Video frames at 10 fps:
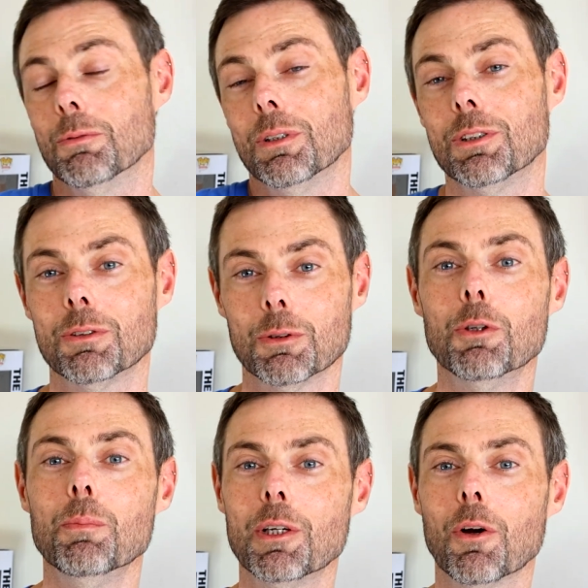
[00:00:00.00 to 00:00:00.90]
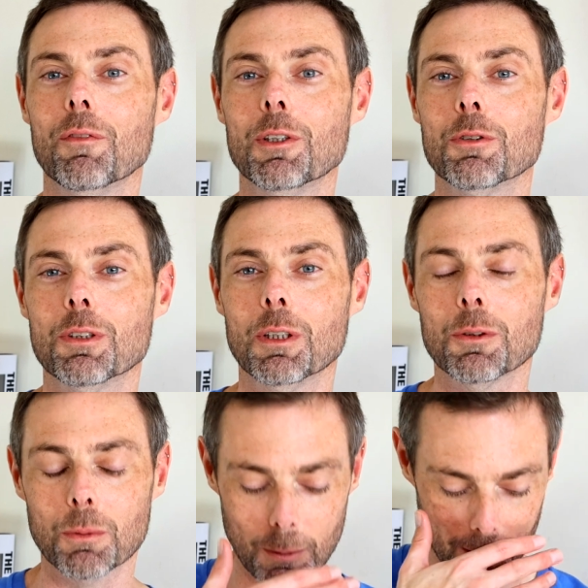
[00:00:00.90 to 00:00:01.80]
which could be kind of interesting
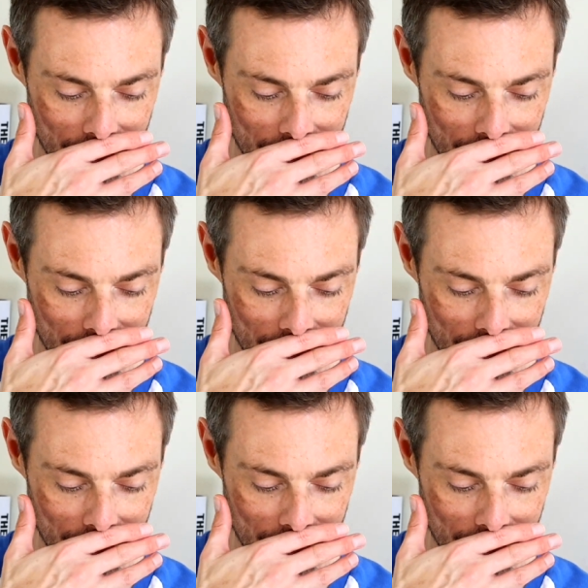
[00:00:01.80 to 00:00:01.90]
as well.